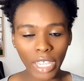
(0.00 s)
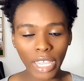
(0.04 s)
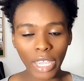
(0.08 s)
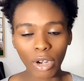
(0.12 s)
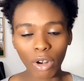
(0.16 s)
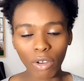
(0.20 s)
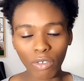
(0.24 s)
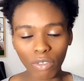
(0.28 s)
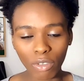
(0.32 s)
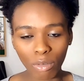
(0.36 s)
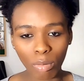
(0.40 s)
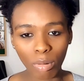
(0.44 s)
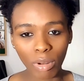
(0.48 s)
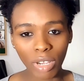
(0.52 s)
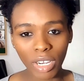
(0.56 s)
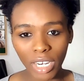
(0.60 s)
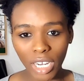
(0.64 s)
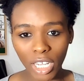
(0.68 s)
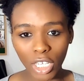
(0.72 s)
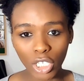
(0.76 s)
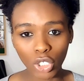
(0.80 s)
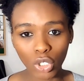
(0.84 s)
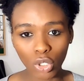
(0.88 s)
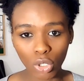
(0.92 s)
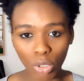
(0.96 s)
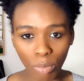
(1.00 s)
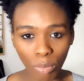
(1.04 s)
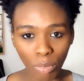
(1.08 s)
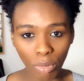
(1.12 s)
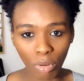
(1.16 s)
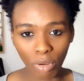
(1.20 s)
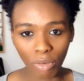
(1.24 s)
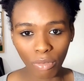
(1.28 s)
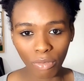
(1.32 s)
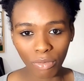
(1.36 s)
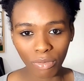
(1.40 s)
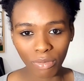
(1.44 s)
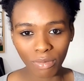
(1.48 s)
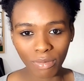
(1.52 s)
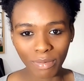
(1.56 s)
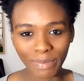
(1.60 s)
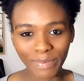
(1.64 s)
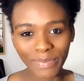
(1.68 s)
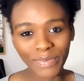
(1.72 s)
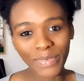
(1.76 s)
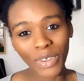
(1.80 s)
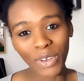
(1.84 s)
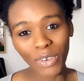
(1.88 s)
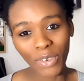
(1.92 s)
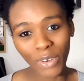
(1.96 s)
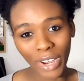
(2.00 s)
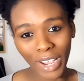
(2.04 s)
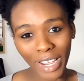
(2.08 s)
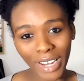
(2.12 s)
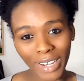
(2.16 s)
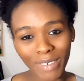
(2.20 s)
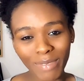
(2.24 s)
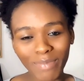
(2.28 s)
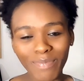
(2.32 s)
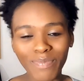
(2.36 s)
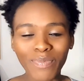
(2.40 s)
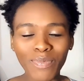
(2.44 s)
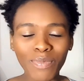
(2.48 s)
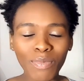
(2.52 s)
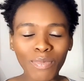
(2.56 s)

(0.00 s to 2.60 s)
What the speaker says: get off the plane and jump off, right?